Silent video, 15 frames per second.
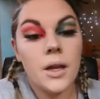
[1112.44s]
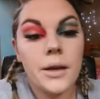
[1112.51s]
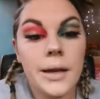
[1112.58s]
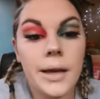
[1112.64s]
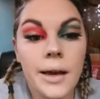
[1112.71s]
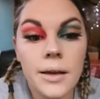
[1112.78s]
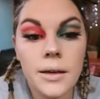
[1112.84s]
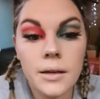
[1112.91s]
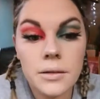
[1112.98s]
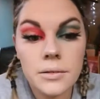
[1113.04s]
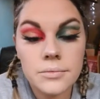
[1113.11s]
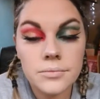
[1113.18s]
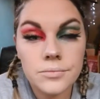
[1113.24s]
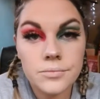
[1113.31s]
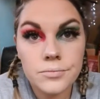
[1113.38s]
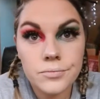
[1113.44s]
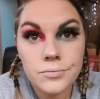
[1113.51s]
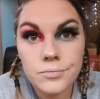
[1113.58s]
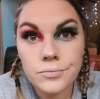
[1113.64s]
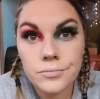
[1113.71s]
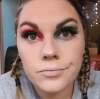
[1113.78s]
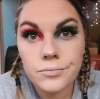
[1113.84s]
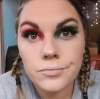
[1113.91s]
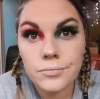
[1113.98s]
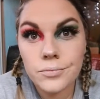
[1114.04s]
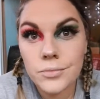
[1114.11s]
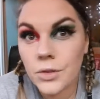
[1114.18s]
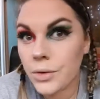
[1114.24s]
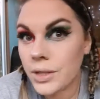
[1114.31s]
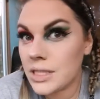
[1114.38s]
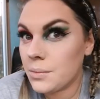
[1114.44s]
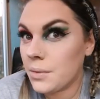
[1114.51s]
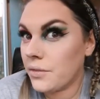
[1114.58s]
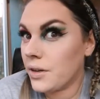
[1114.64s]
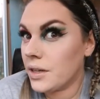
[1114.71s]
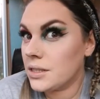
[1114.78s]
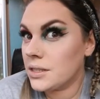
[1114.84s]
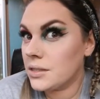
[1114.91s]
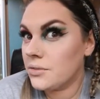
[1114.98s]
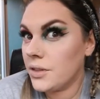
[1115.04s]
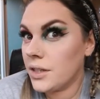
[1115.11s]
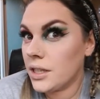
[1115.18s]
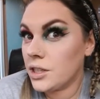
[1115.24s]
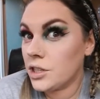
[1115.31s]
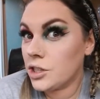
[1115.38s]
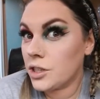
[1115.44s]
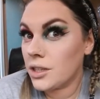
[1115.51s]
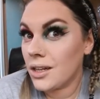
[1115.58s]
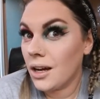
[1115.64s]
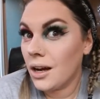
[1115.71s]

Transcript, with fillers: Okay. The rest of my face is finished.